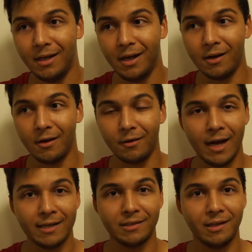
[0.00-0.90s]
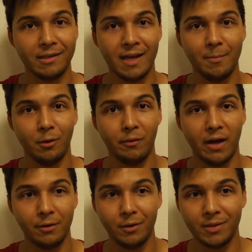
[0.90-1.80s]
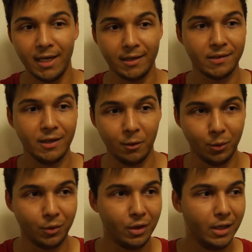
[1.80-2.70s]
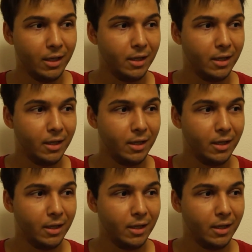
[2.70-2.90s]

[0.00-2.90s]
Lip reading: another excellent example of how you take a sequel